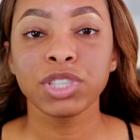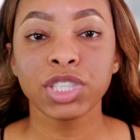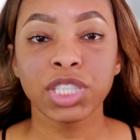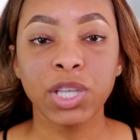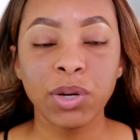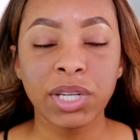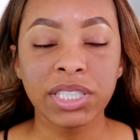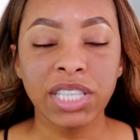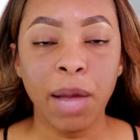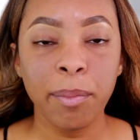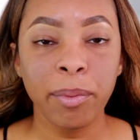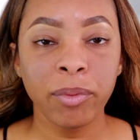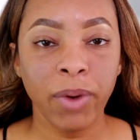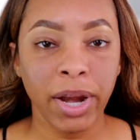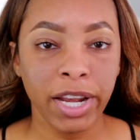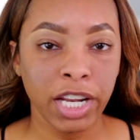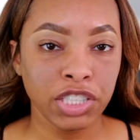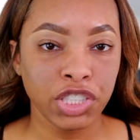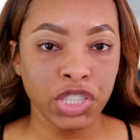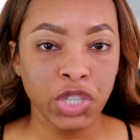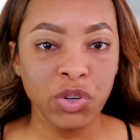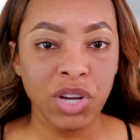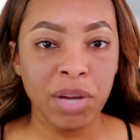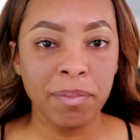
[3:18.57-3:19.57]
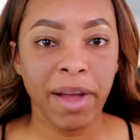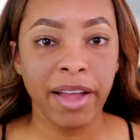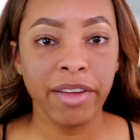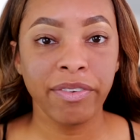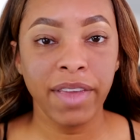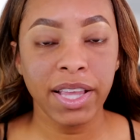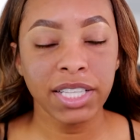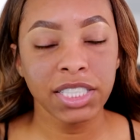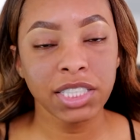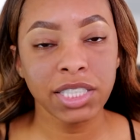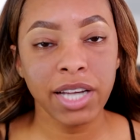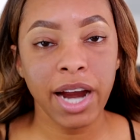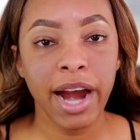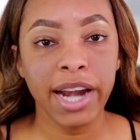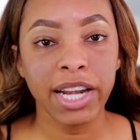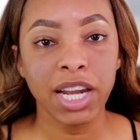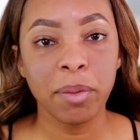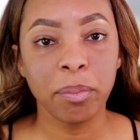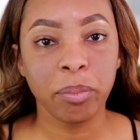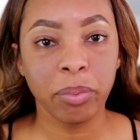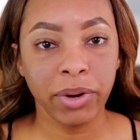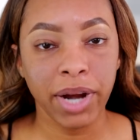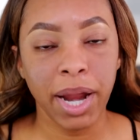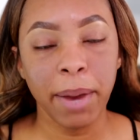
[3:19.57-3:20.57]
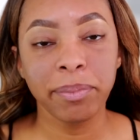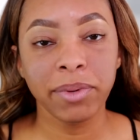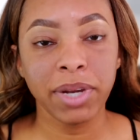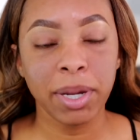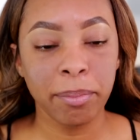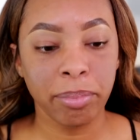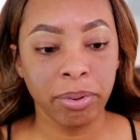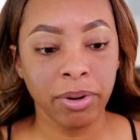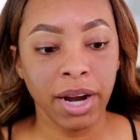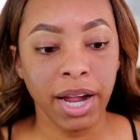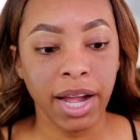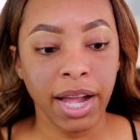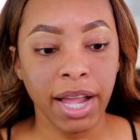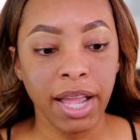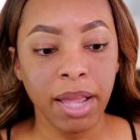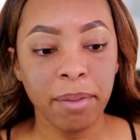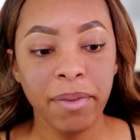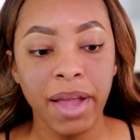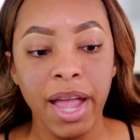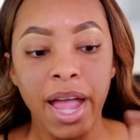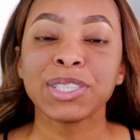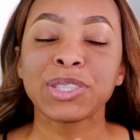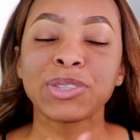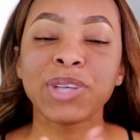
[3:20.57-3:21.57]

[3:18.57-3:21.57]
So just hopping right into it, my face is already prepped and primed.